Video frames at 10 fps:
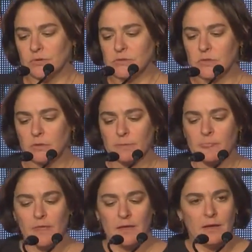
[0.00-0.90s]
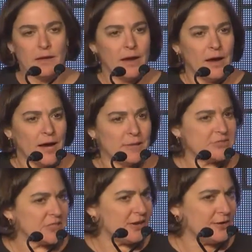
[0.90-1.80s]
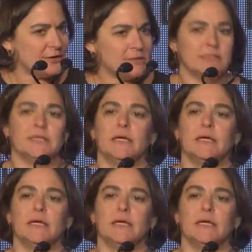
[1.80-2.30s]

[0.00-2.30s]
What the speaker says: So I'm scared